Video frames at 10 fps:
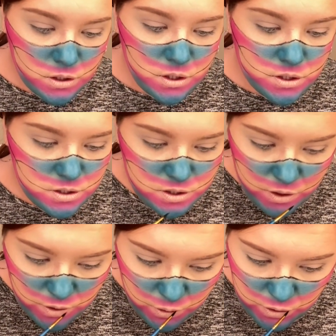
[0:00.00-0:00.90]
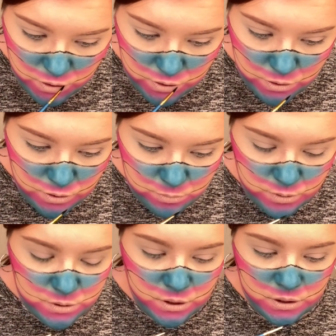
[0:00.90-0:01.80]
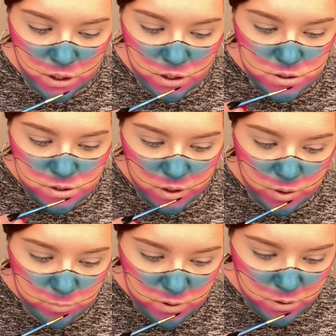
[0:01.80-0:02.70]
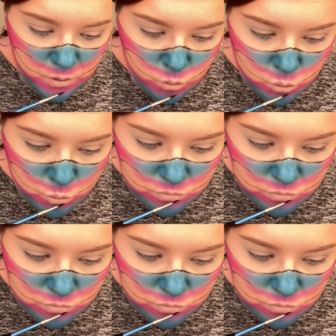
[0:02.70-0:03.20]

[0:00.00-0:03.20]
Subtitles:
So, and then I'm gonna take that same and